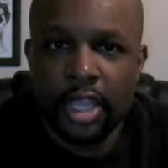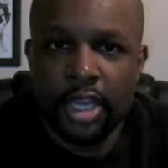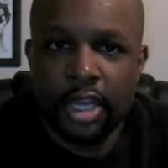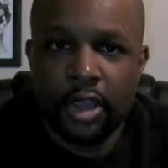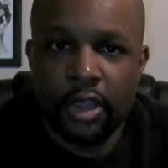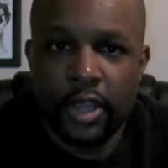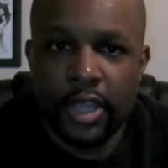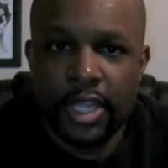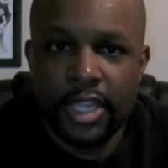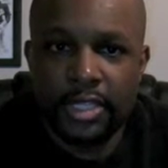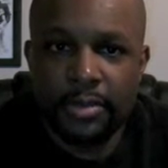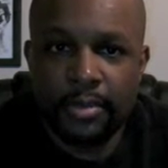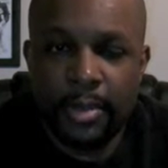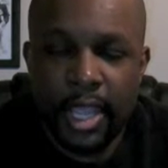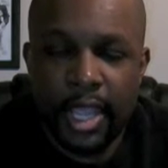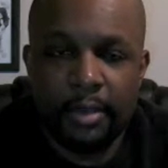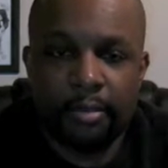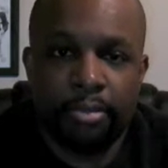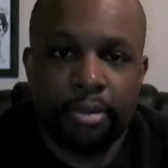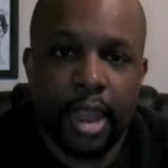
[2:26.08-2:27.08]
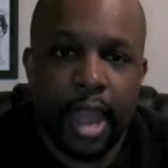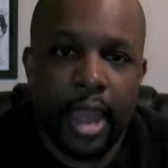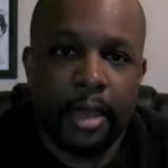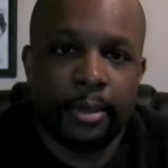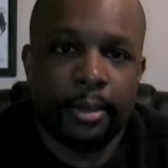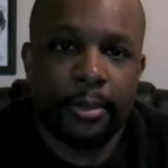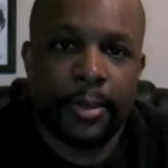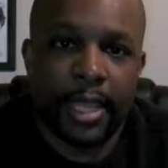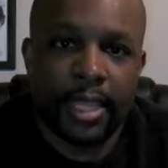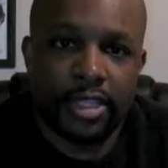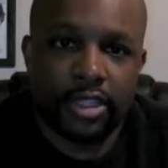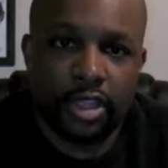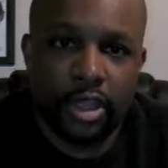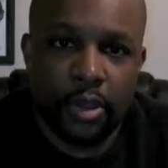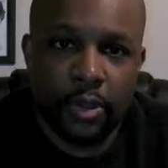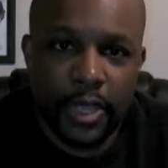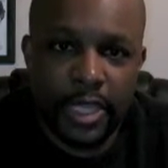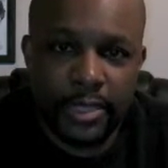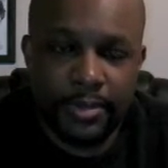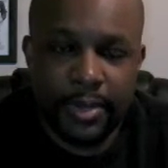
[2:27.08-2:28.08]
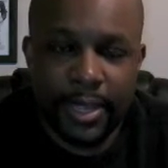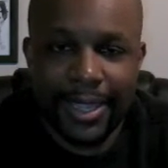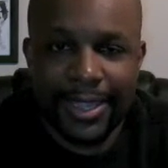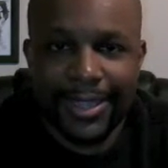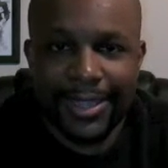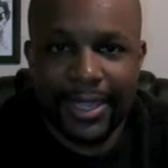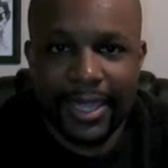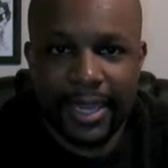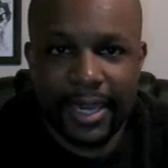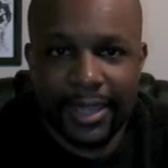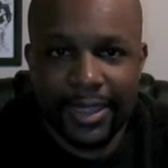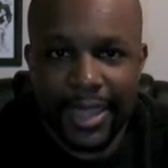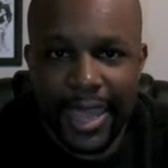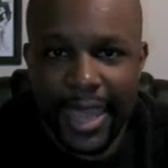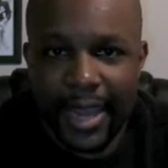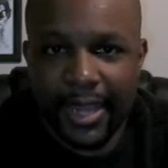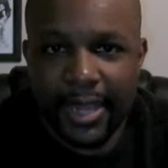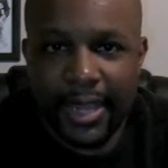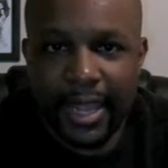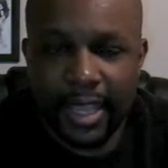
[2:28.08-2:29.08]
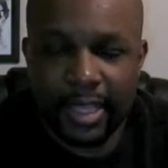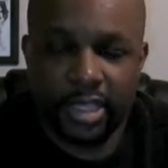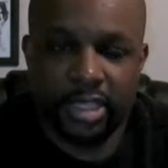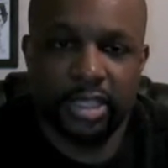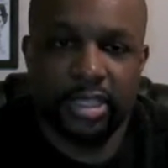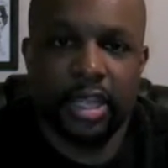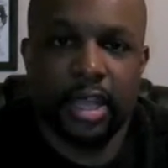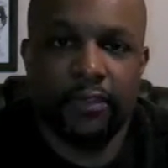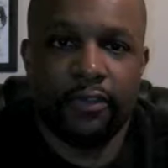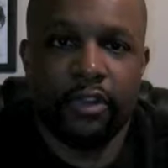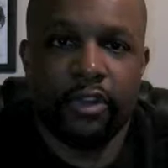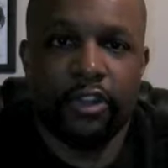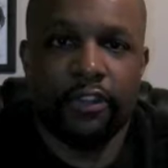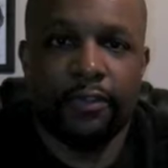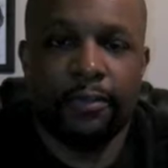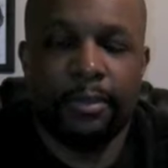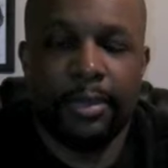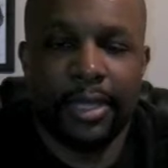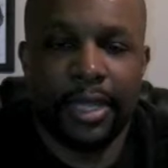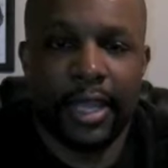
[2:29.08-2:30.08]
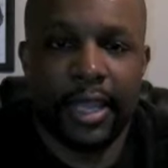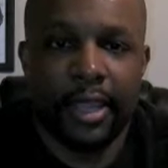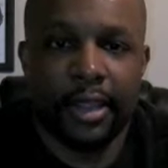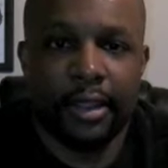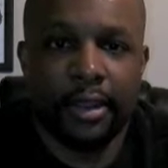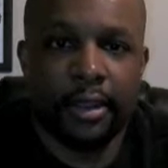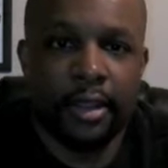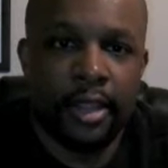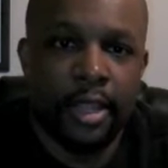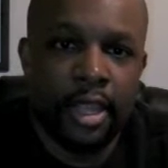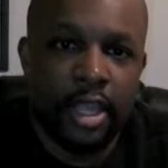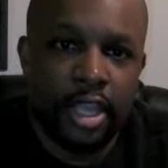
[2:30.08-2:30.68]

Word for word: you know, his main problem has always been getting that next level of player.